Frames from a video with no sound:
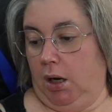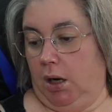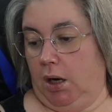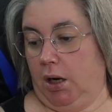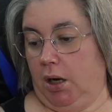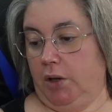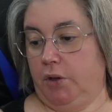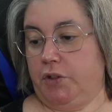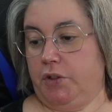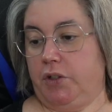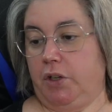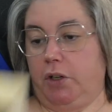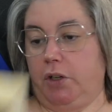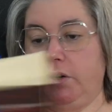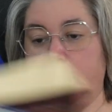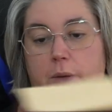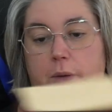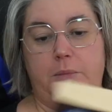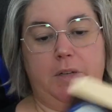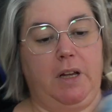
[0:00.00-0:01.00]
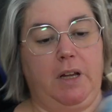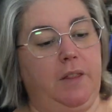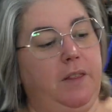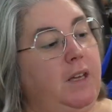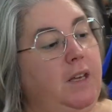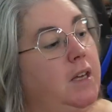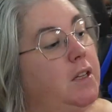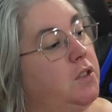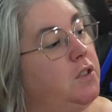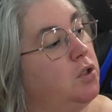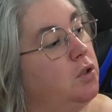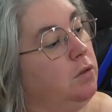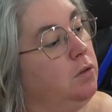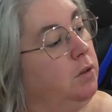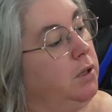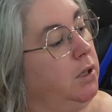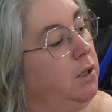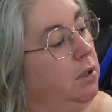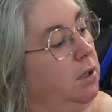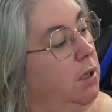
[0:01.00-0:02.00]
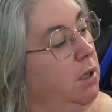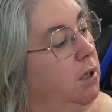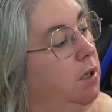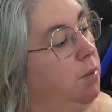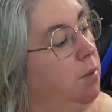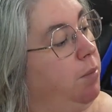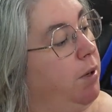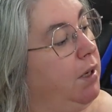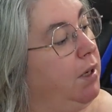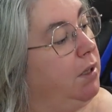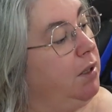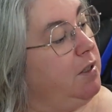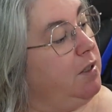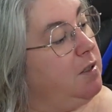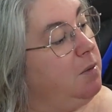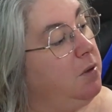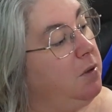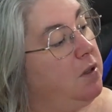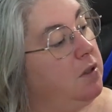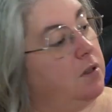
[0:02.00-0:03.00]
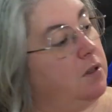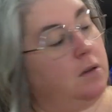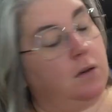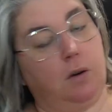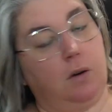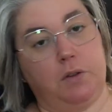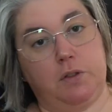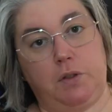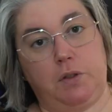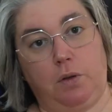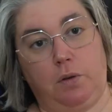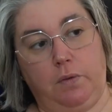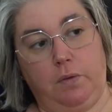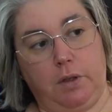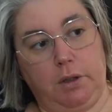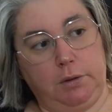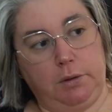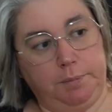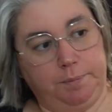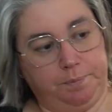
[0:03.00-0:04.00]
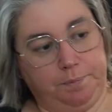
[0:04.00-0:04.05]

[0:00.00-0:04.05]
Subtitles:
I also grabbed The Historian by Elizabeth Kostova.